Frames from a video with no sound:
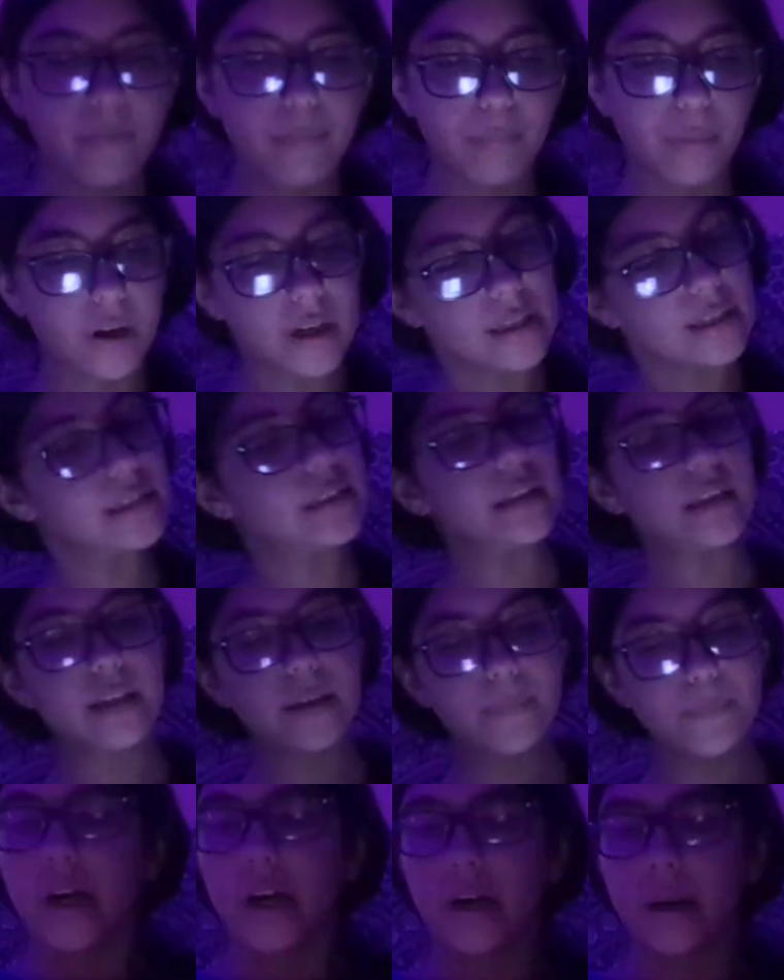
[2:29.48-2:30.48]

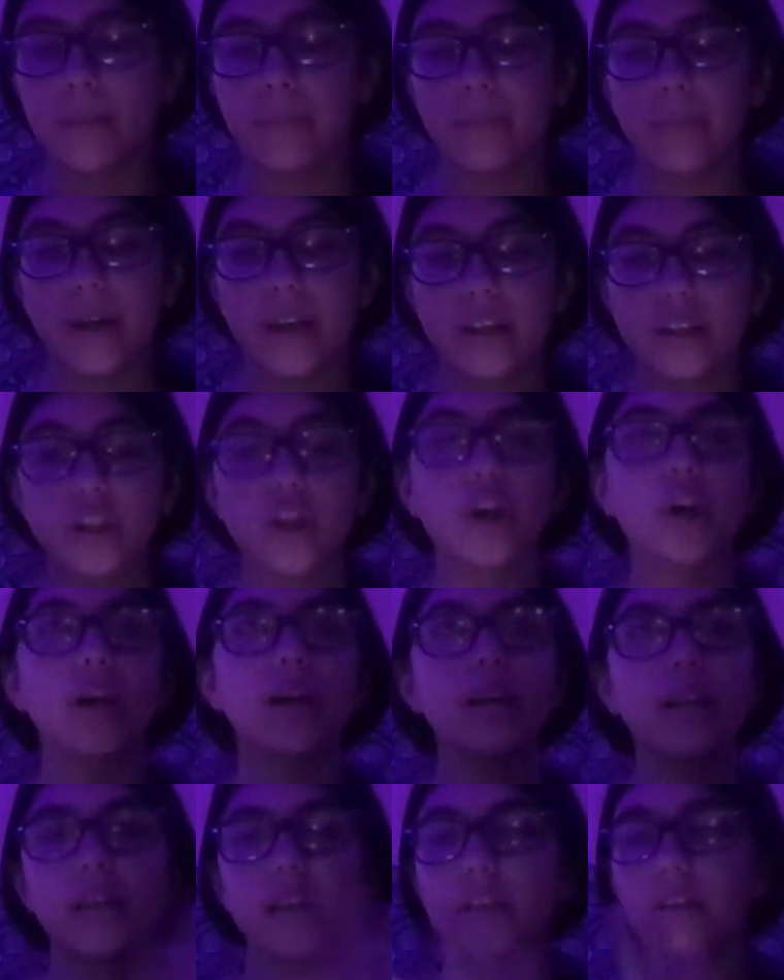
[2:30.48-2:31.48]
It is
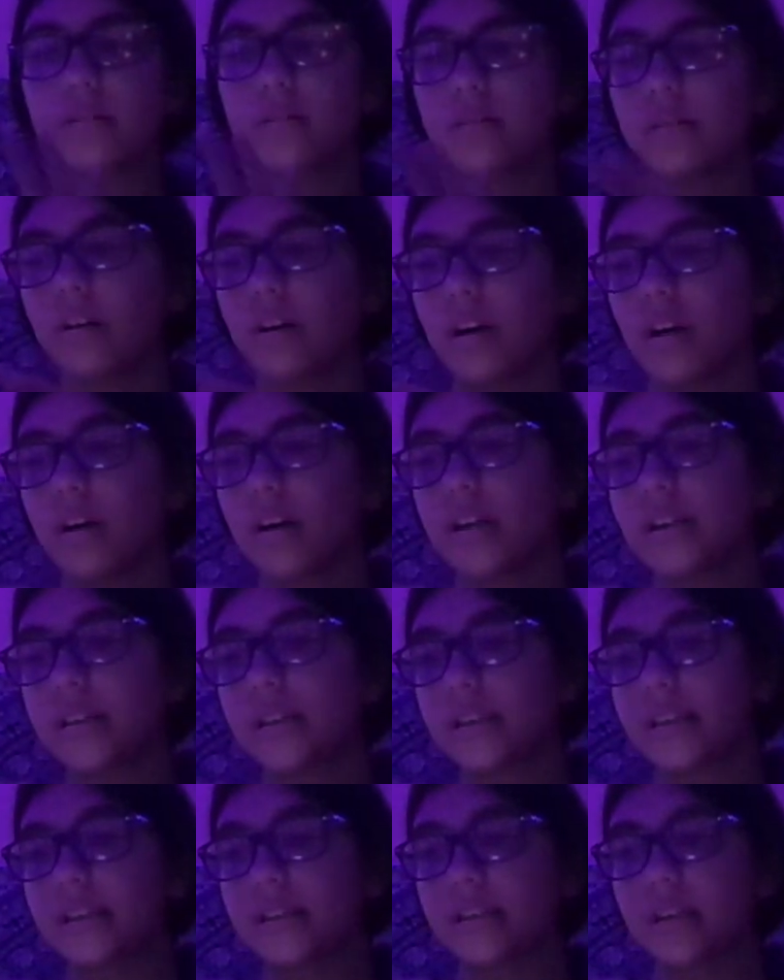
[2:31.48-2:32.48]
currently
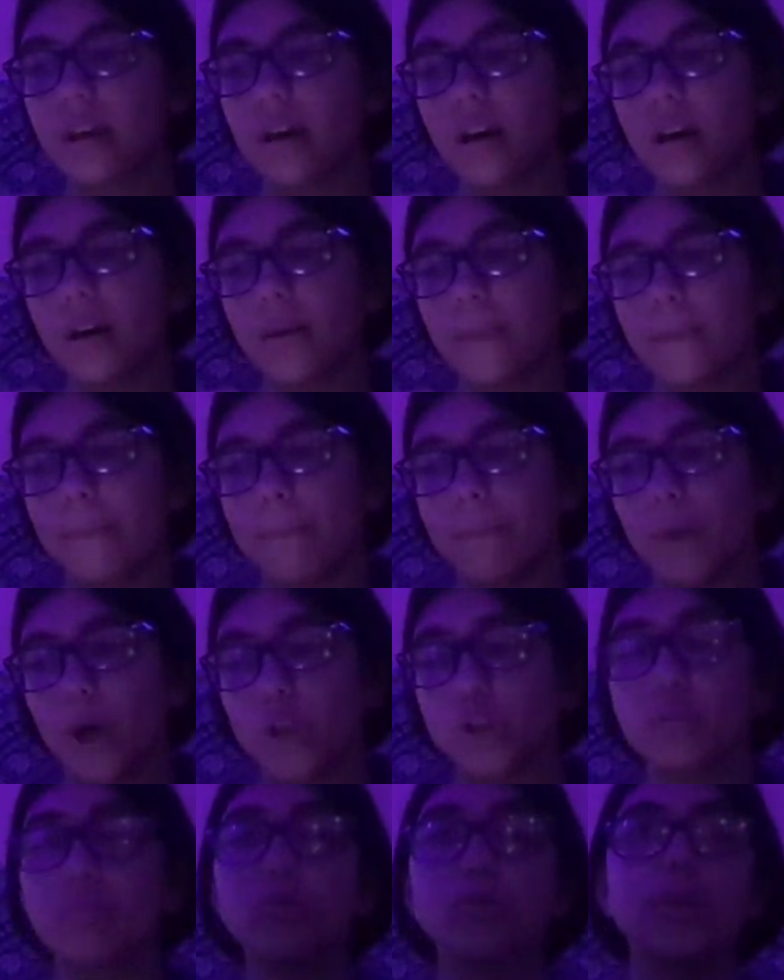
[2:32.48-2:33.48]

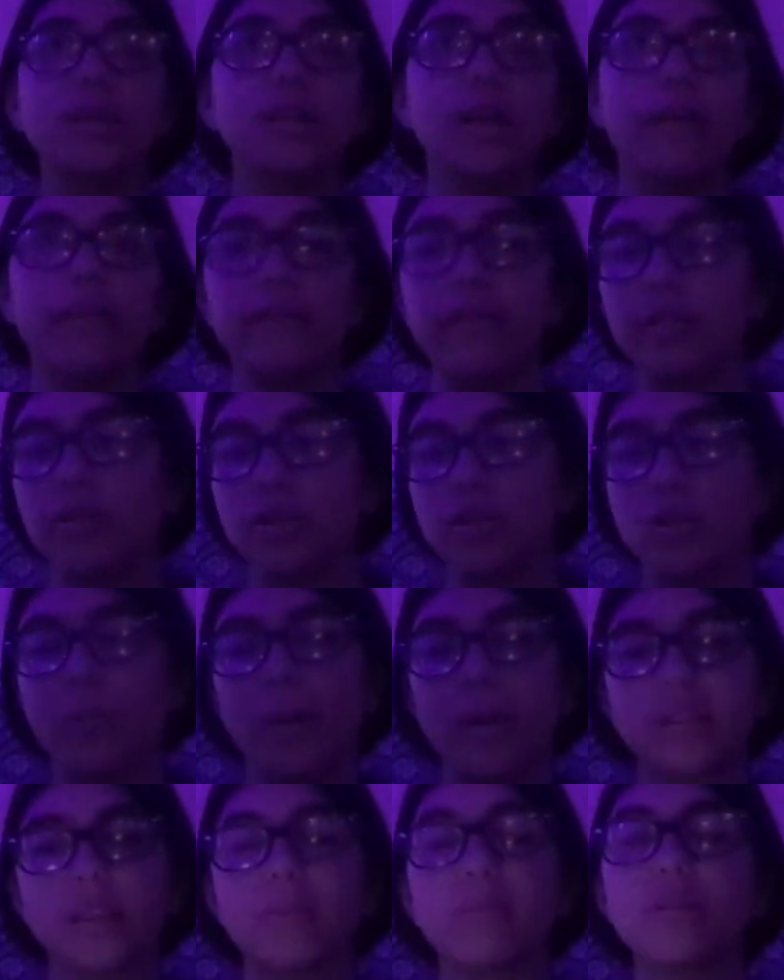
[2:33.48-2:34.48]
October 27th, so by
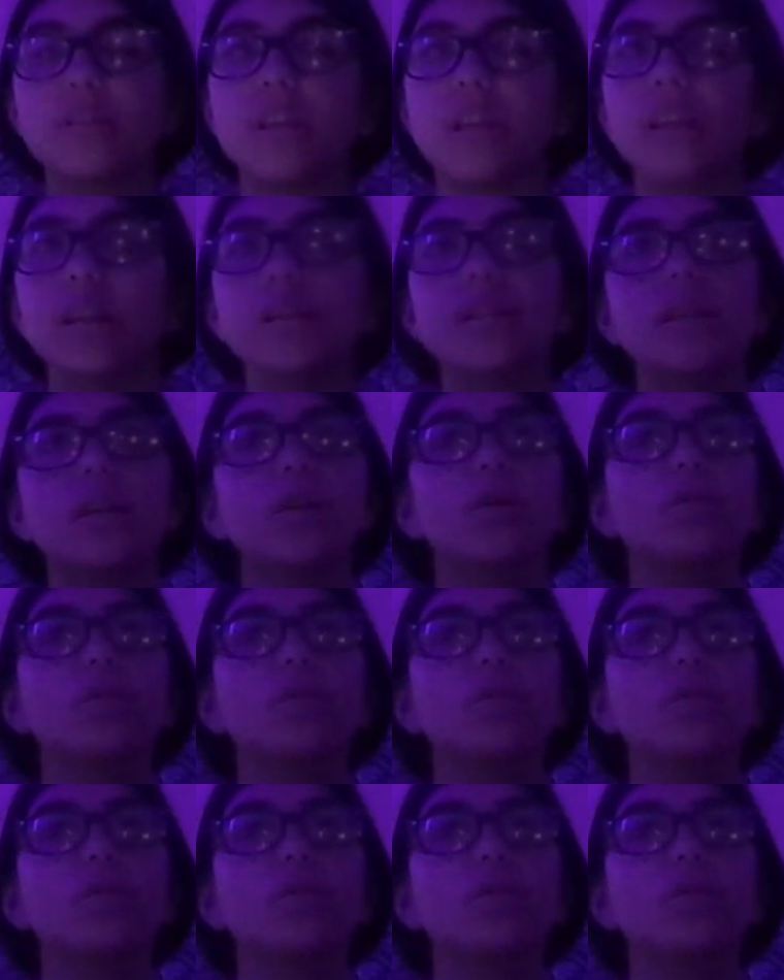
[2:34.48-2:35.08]
the time you're seeing this,